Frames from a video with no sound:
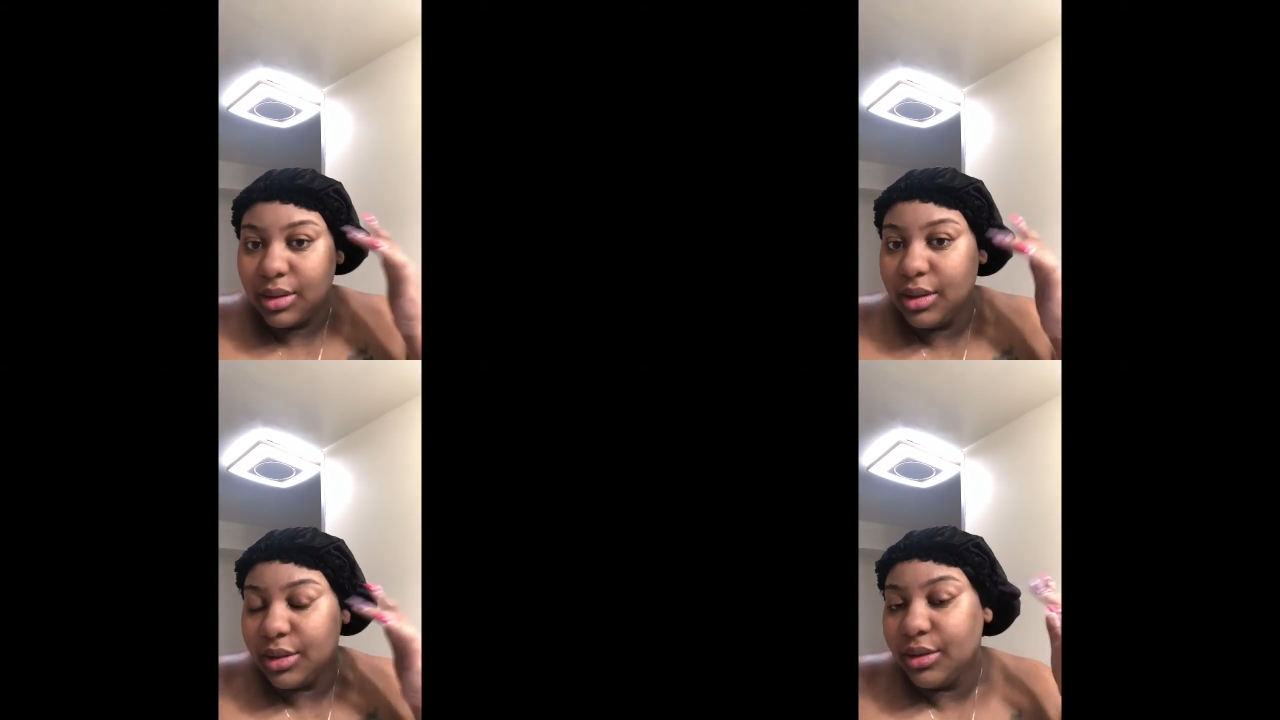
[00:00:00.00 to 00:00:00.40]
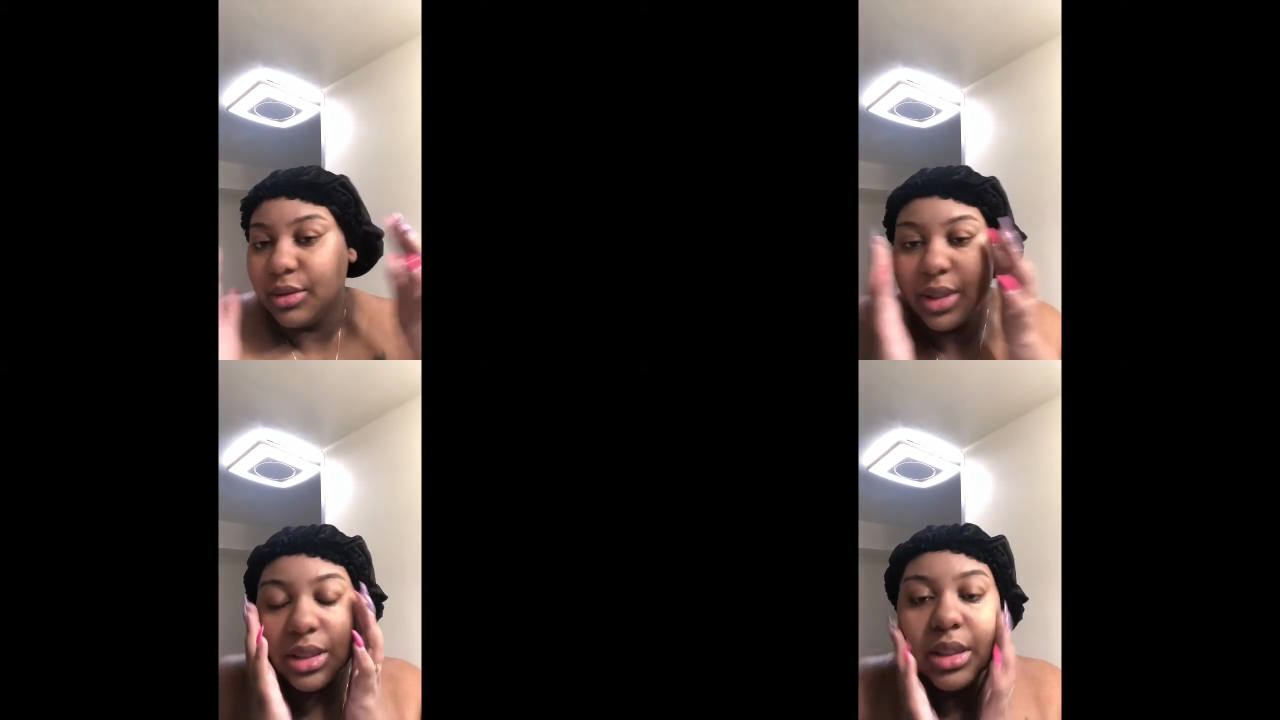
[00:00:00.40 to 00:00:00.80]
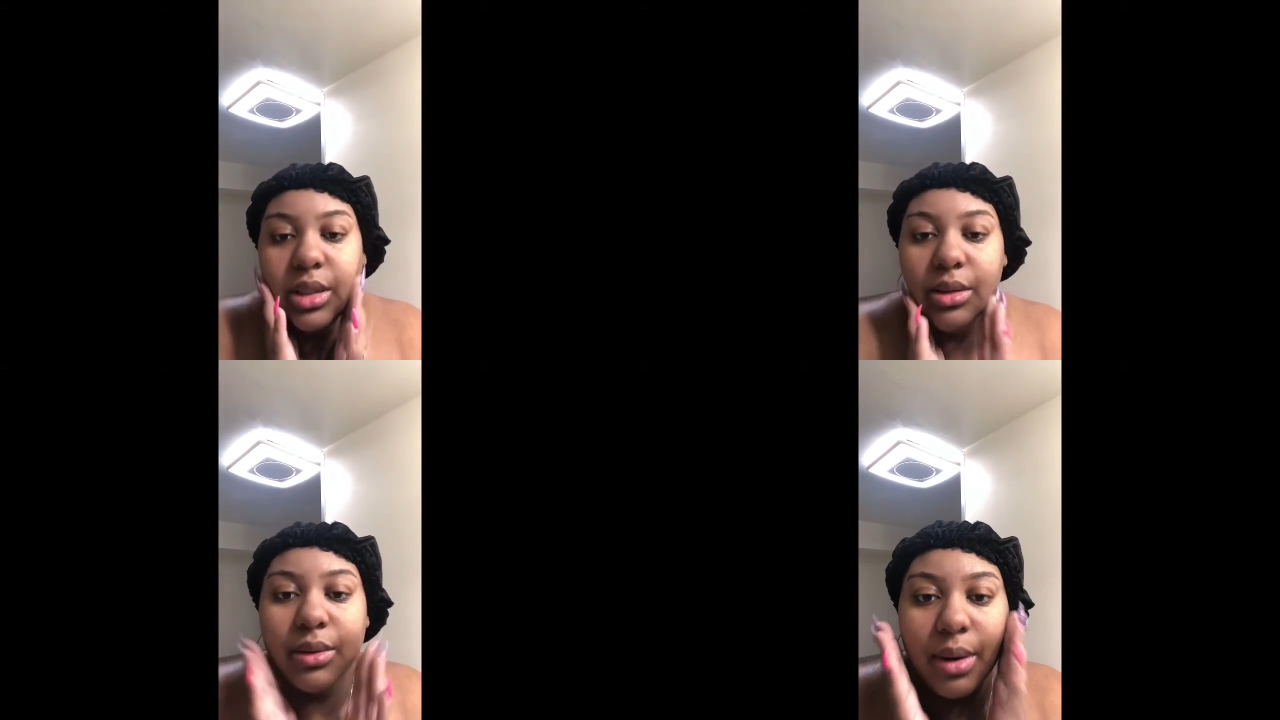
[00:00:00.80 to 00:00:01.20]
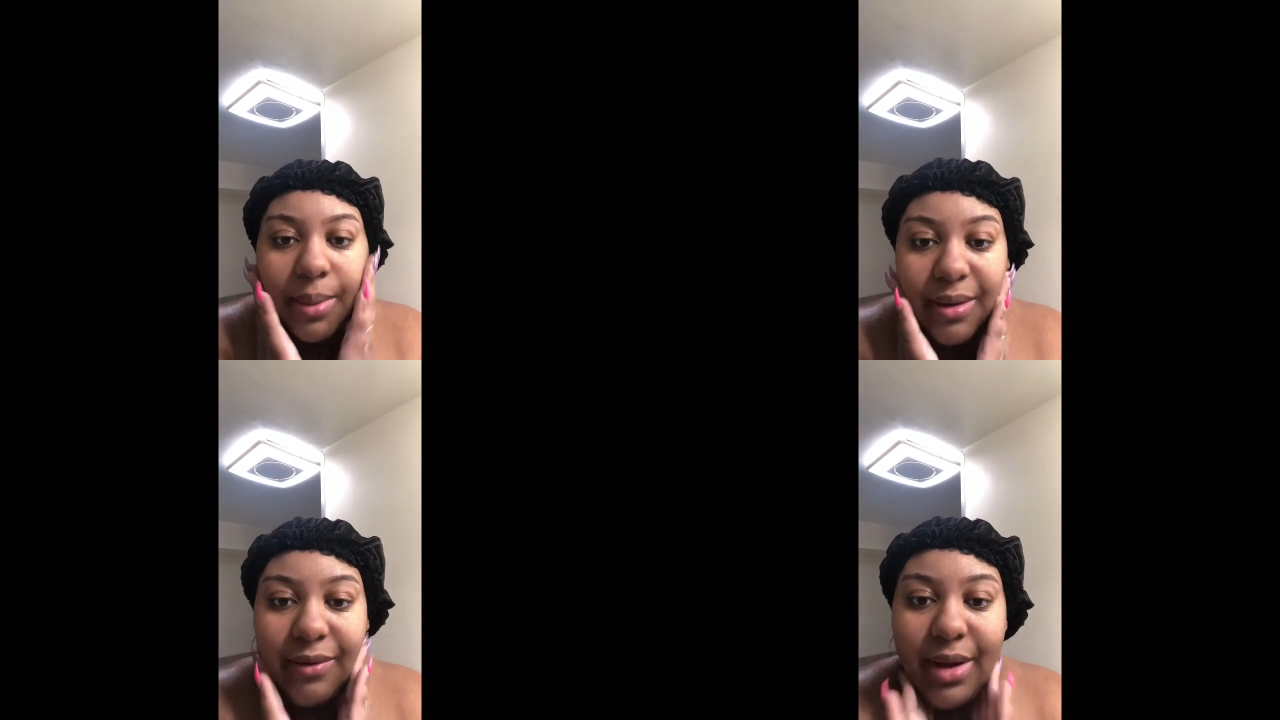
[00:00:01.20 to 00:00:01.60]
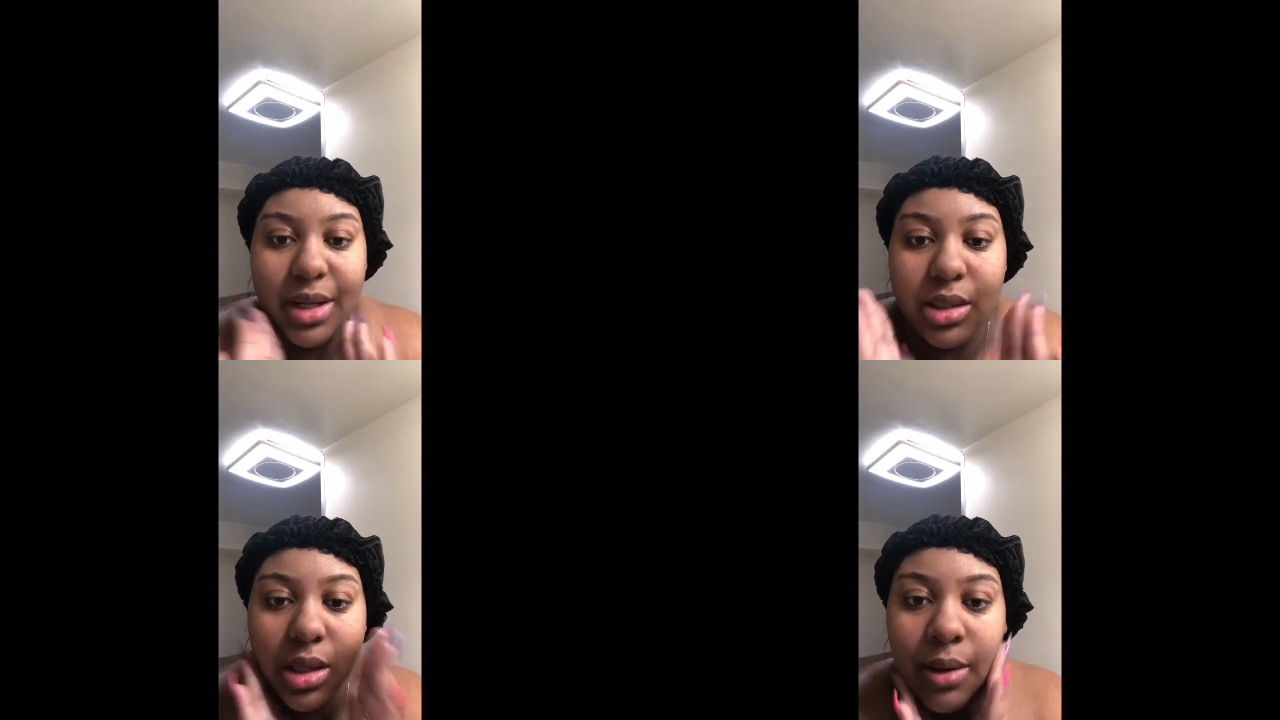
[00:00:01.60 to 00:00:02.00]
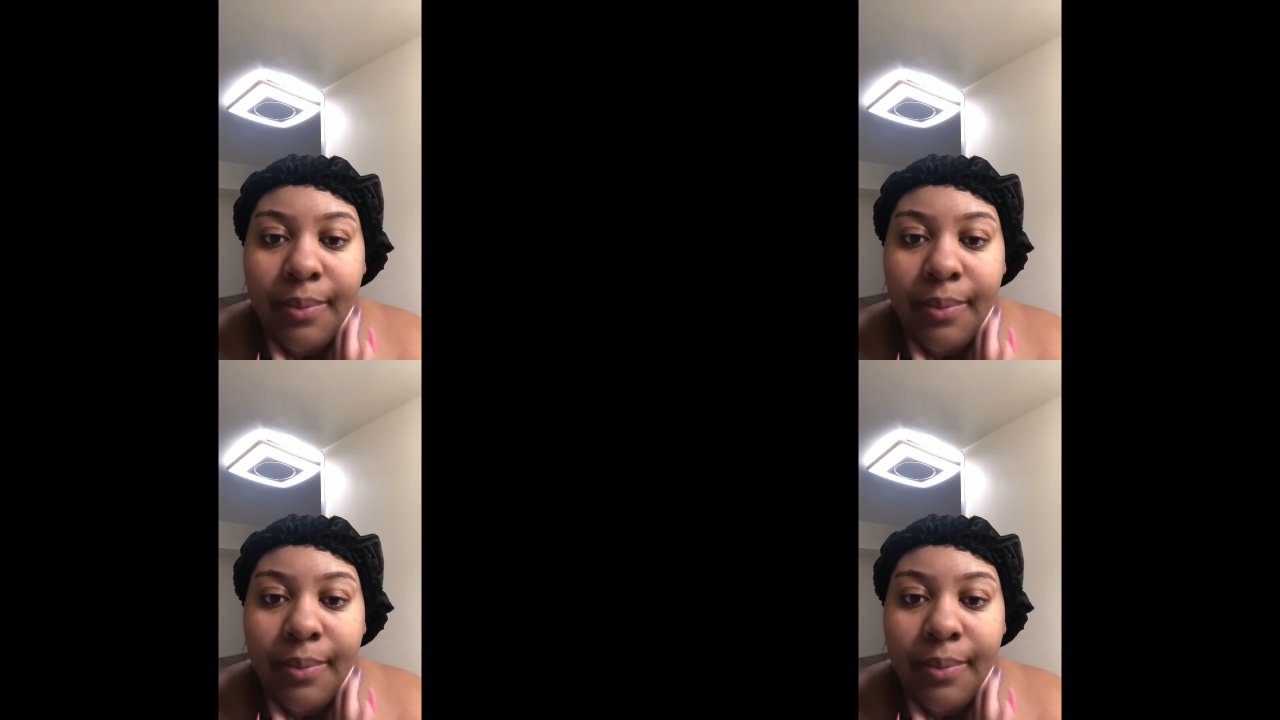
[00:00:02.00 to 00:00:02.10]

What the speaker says: glue residue around my face.